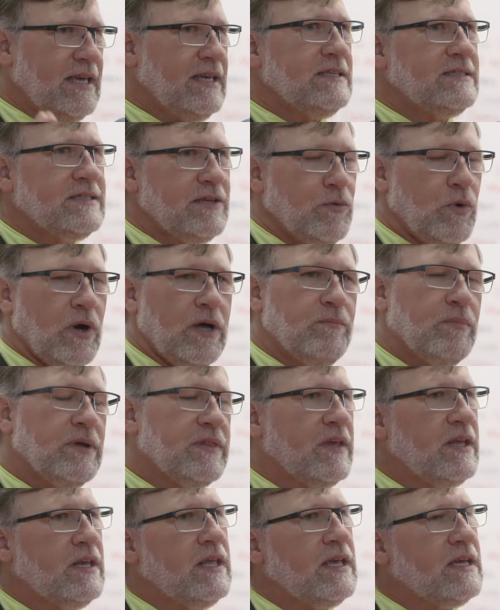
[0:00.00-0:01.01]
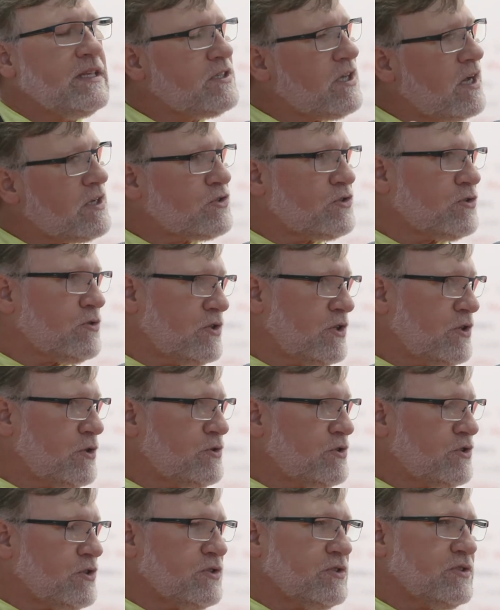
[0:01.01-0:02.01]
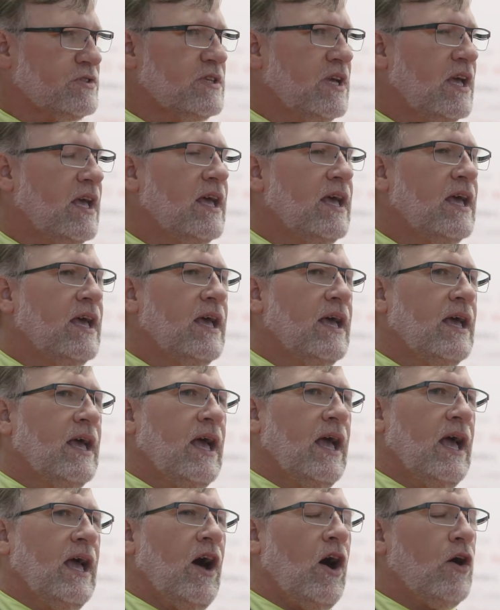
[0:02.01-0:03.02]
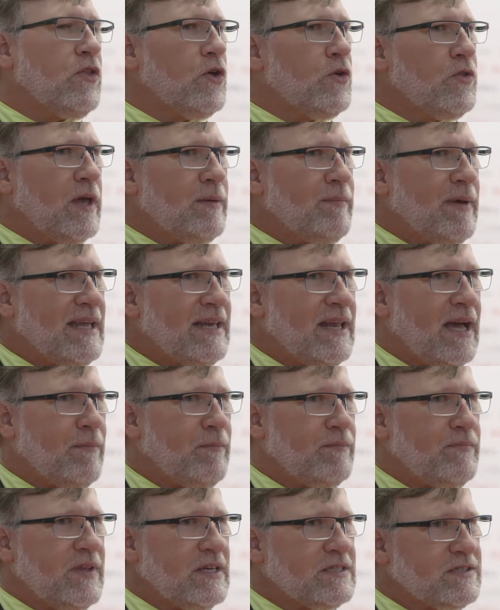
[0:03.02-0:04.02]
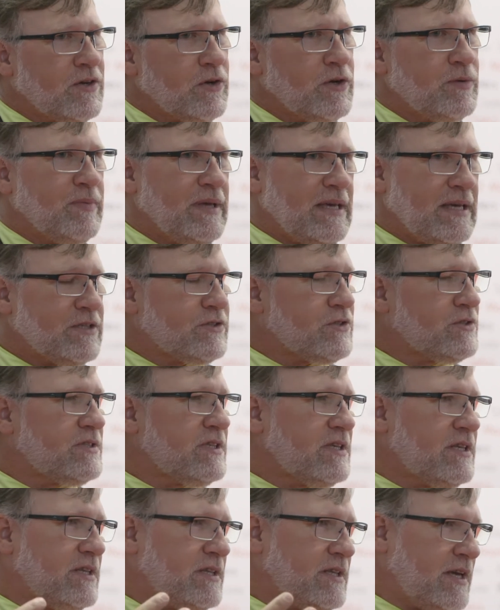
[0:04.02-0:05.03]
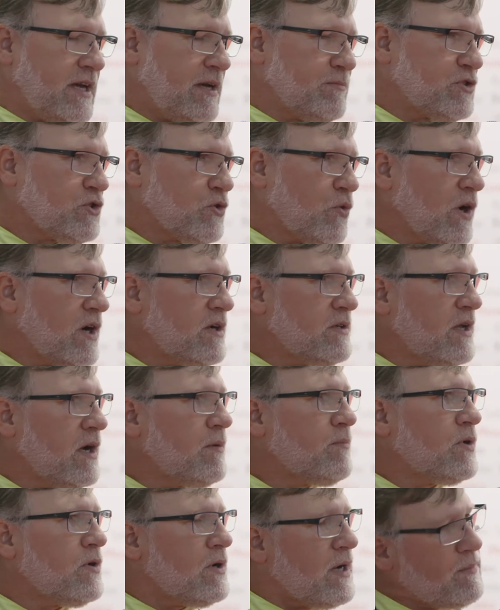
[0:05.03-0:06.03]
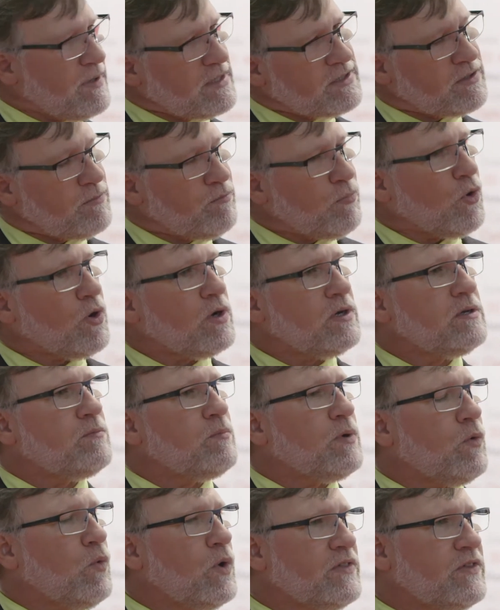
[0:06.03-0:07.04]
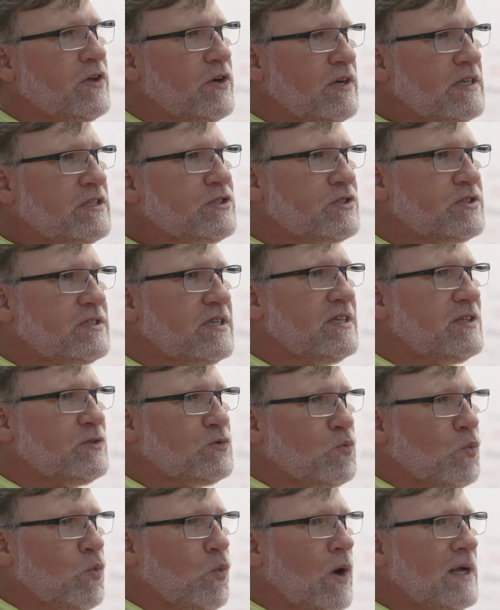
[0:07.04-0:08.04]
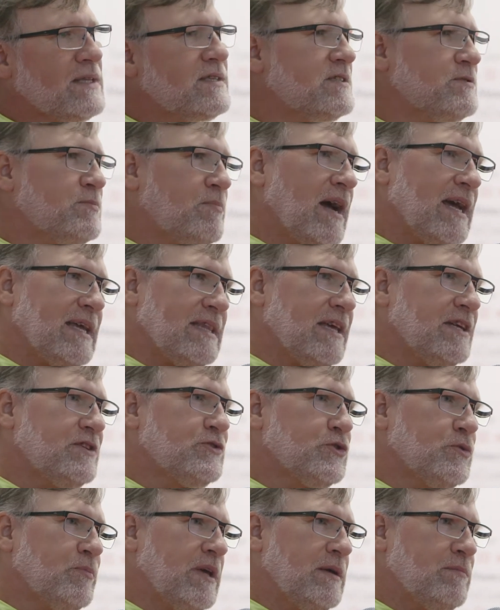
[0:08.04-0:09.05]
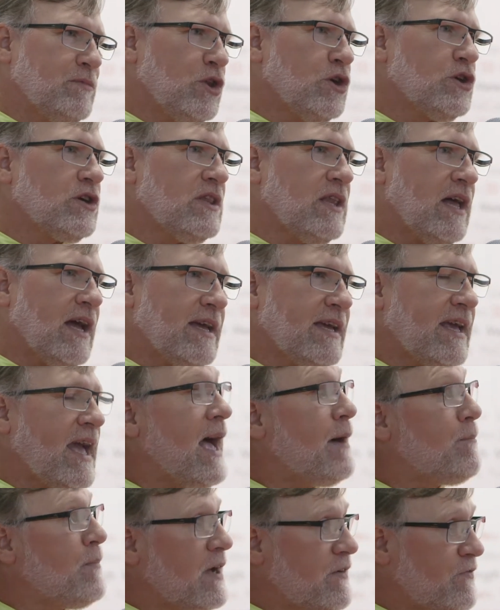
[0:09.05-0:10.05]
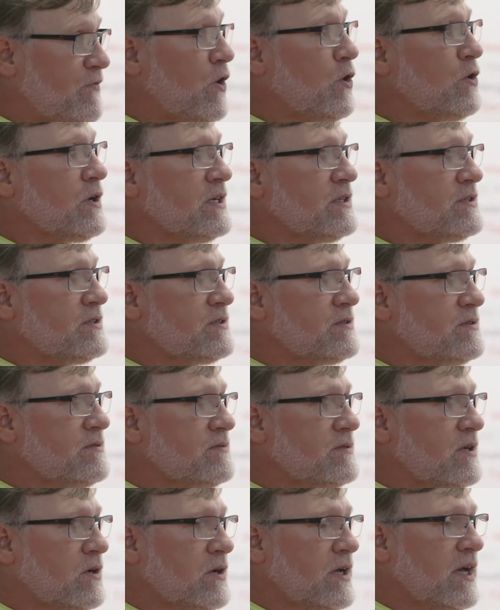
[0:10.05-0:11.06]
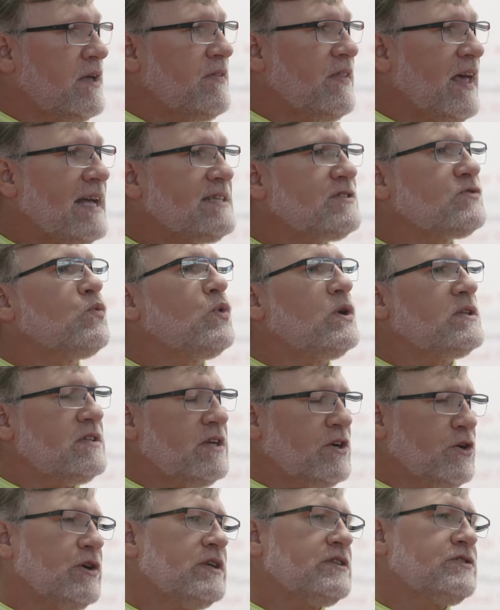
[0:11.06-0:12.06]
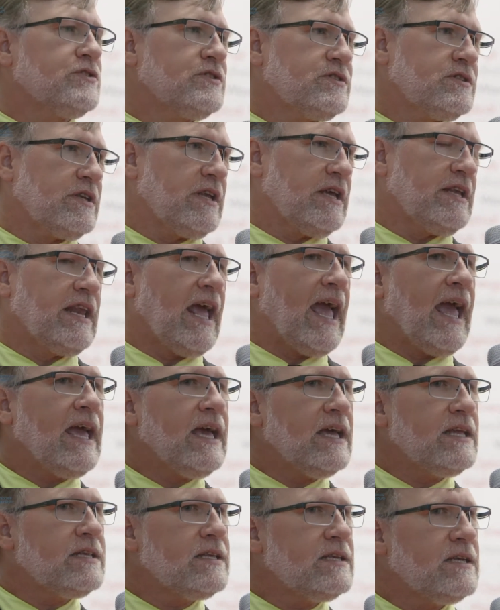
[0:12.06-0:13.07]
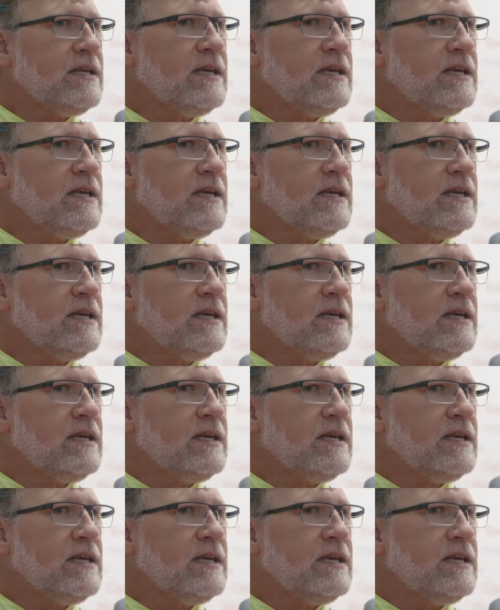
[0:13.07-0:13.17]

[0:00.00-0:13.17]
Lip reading: easy one. But then industrial users, although they may not necessarily be interested in the m² number, I mean, it's important, but what they're interested in is, what does my laser beam look like at my focus? Yes. Okay, that's what they're interested in. And